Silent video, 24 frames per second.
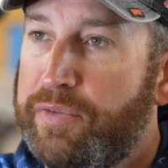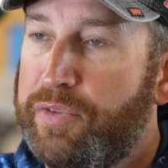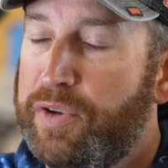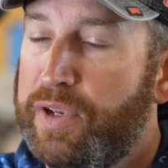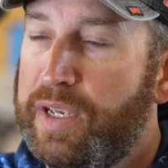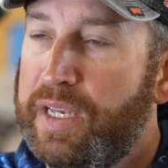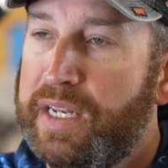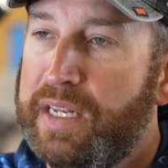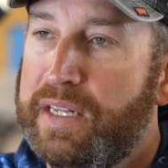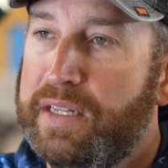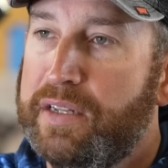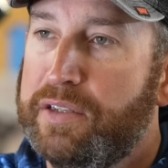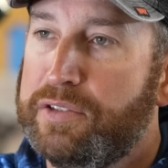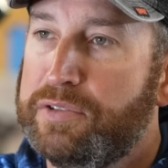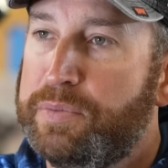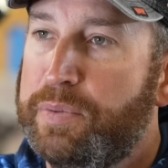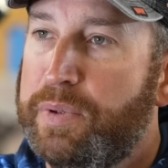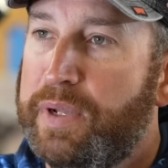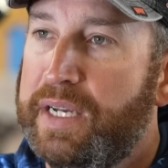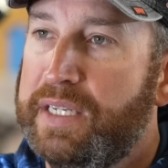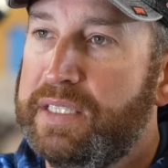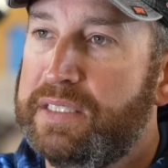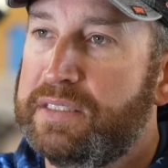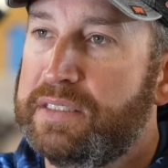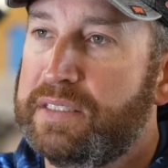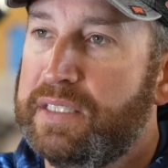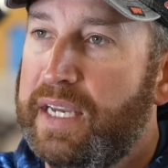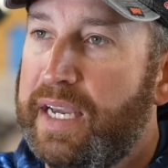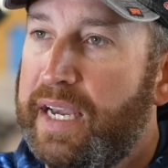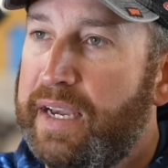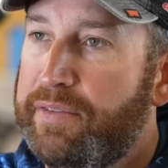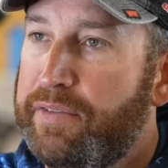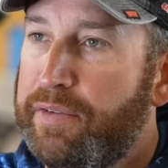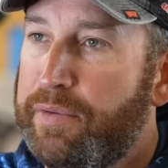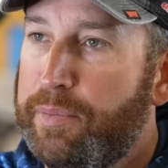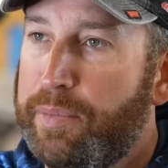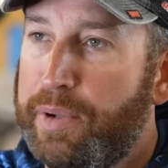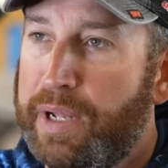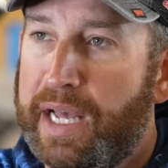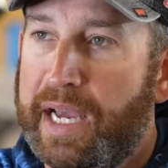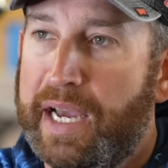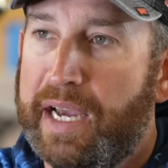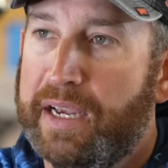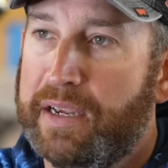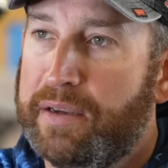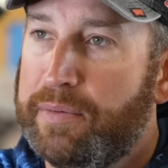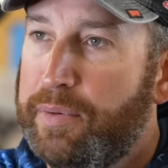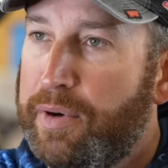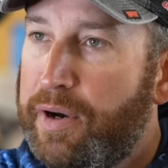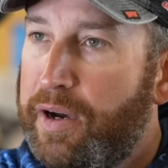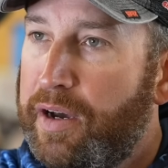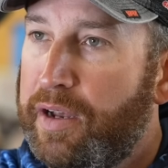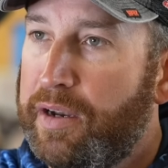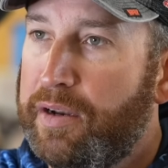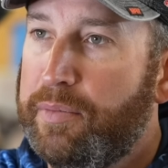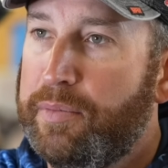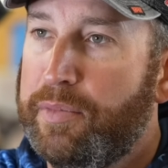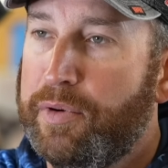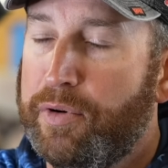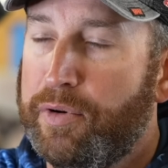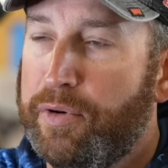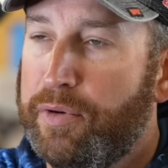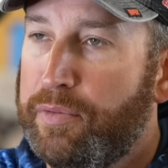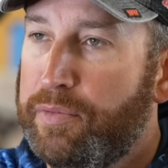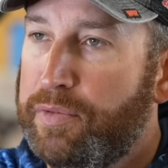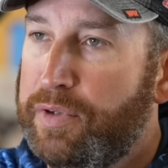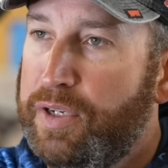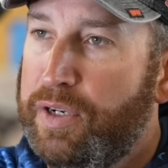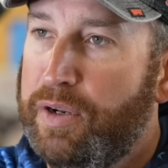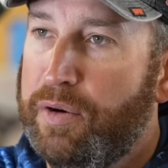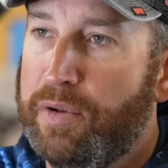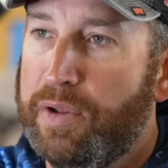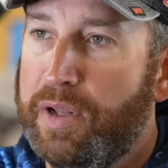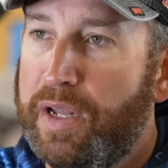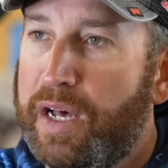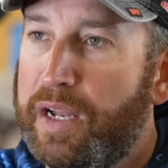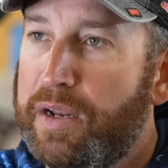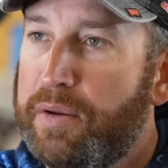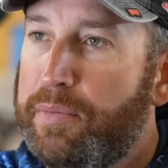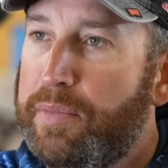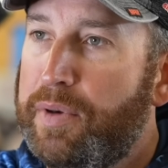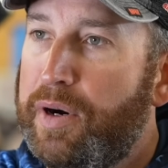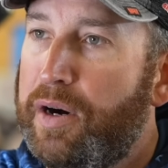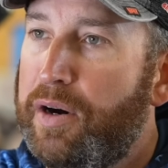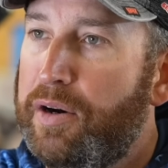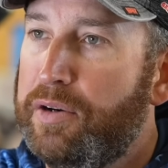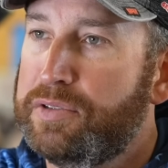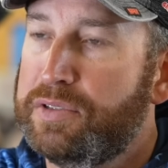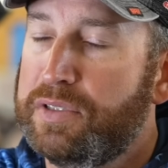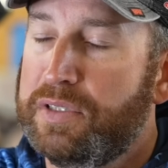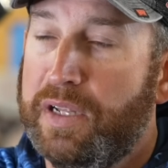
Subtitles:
If you get in those places that have a black bottom or a lot of moss,